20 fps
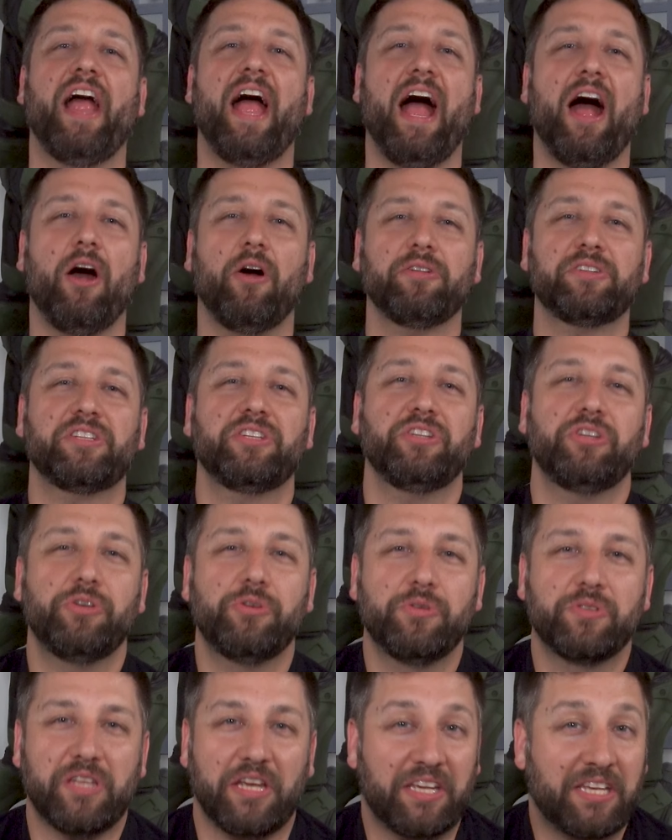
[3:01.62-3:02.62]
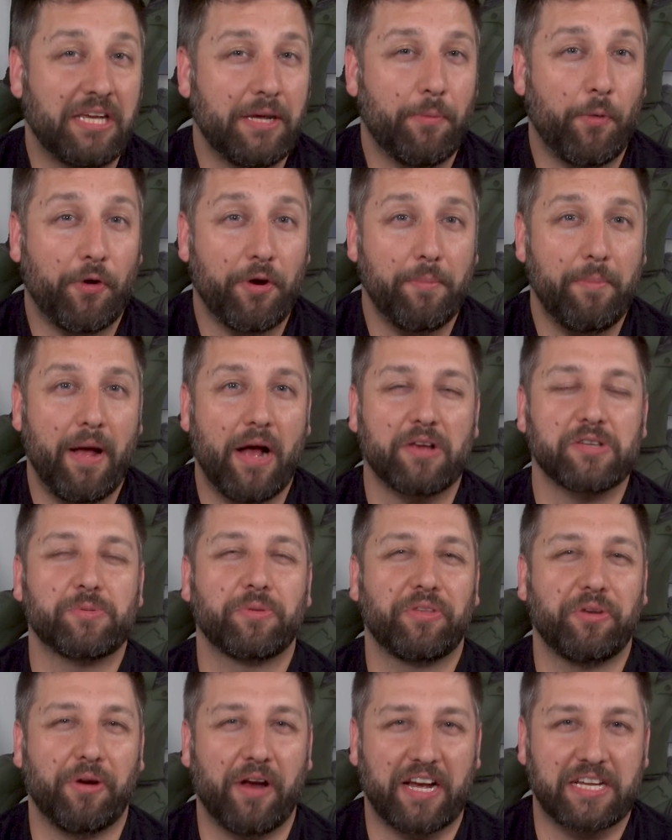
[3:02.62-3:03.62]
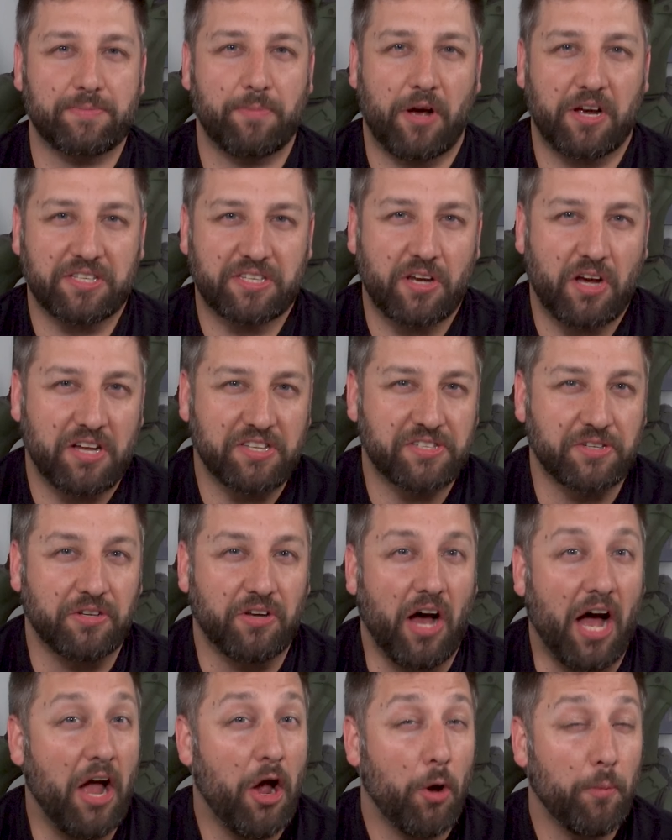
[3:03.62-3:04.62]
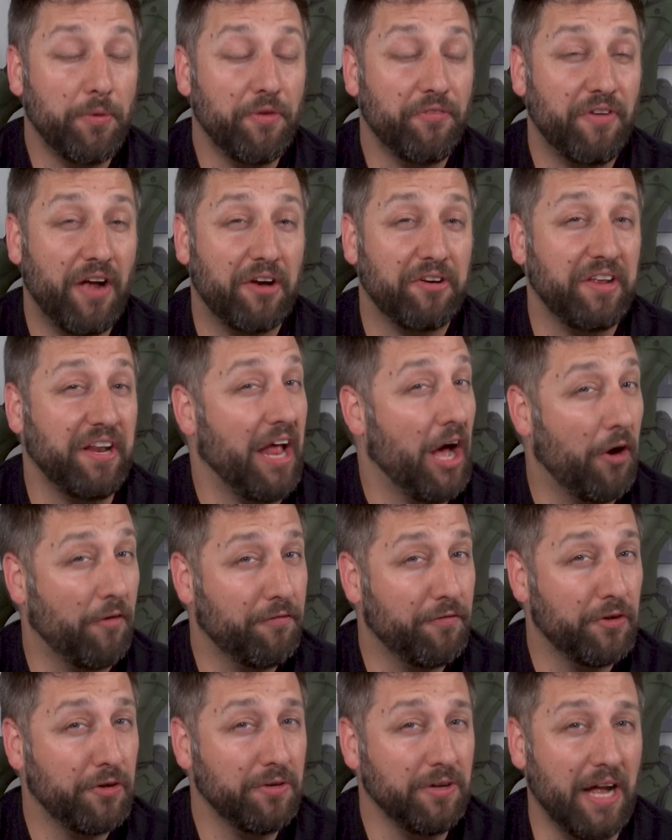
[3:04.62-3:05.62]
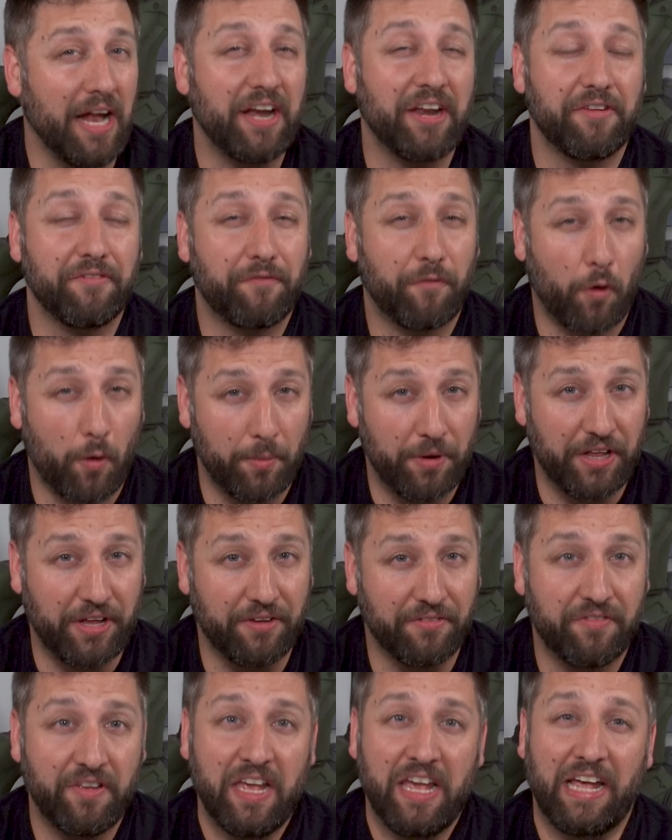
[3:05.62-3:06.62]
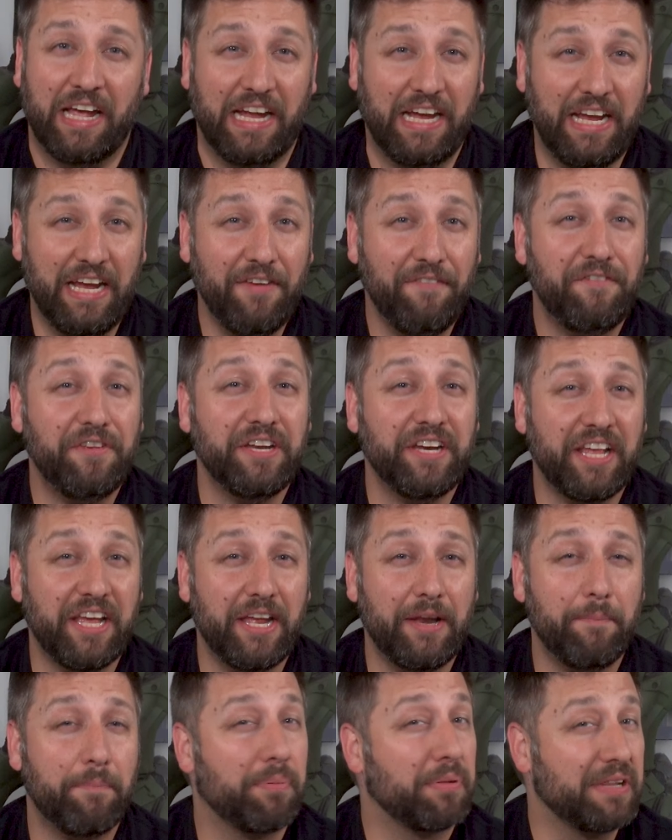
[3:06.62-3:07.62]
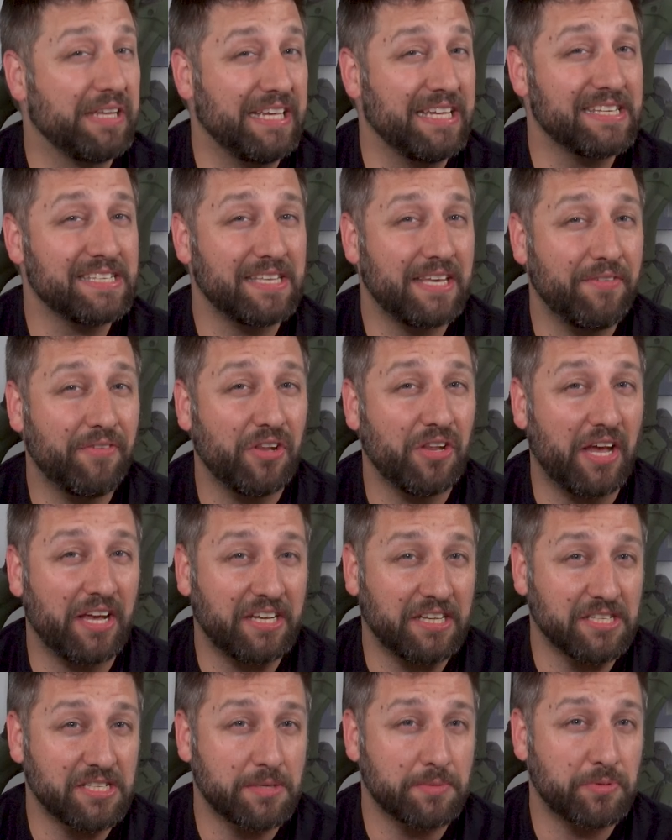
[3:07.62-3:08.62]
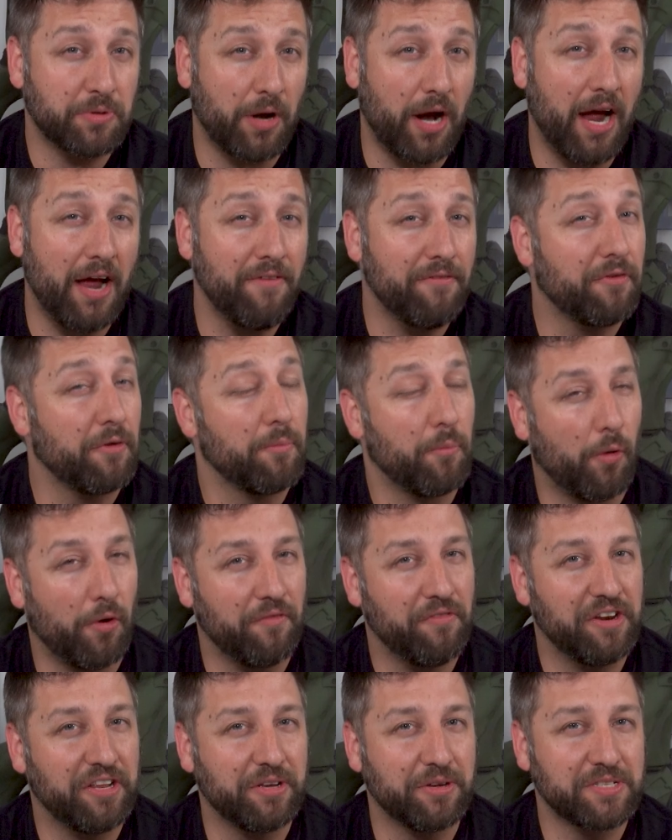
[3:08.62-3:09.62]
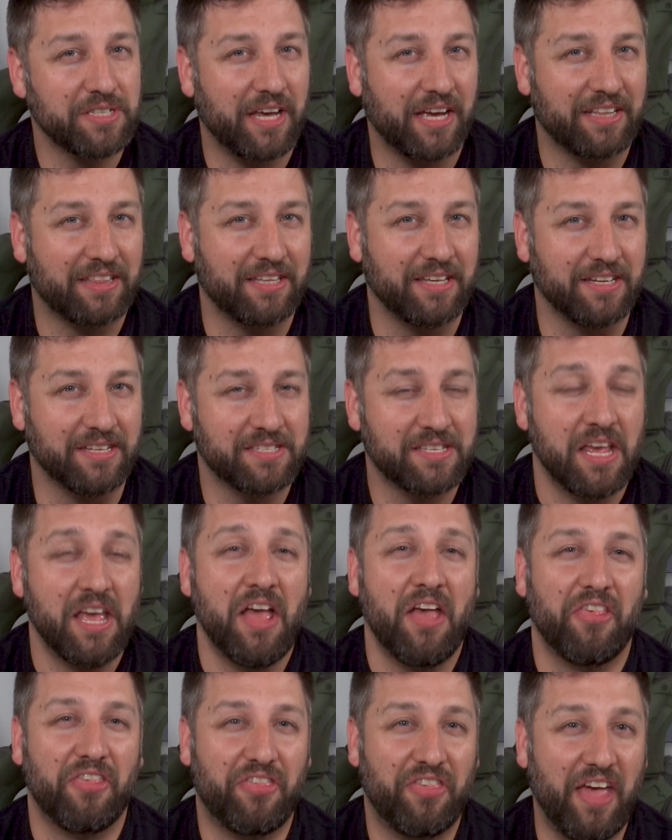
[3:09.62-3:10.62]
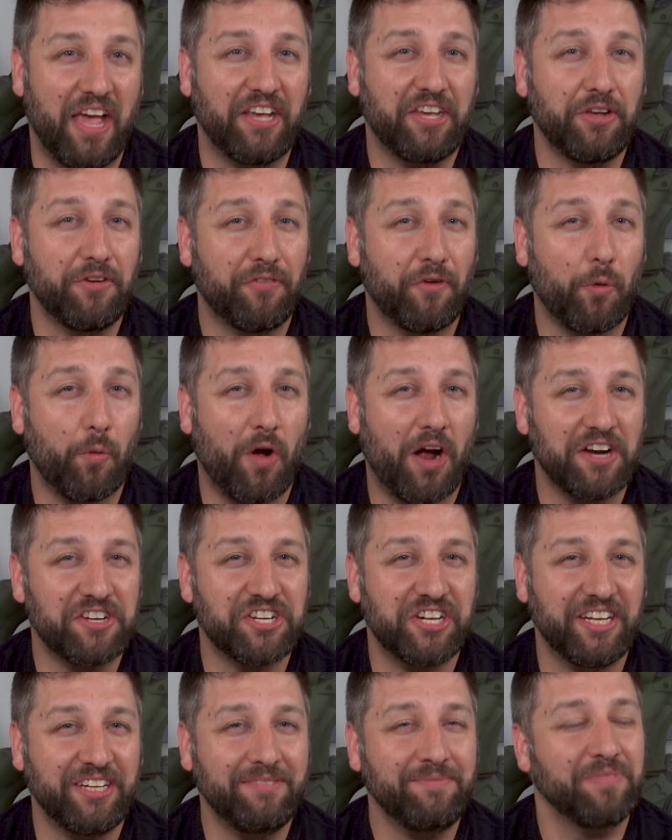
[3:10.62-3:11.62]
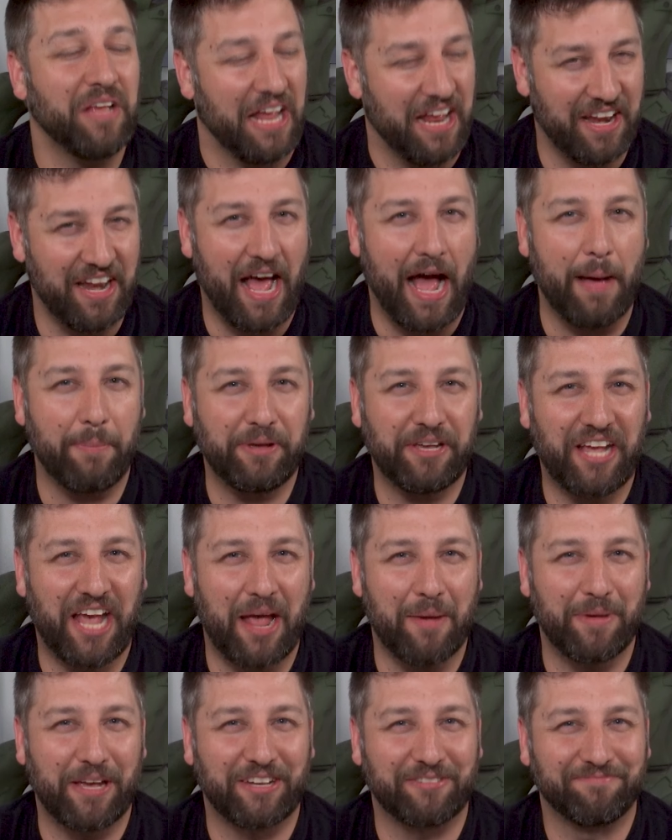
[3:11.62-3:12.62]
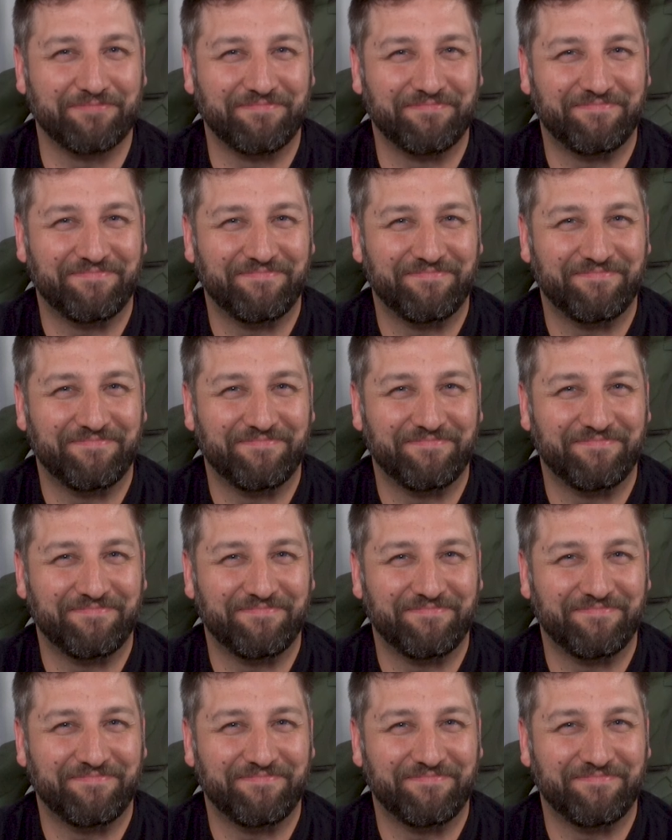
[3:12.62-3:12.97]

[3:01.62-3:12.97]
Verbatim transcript: how to use a keyboard and mouse with your Xbox console. I hope you found it helpful and informative. If you did, please leave a like and subscribe for more videos like this. Thank you for watching and happy gaming.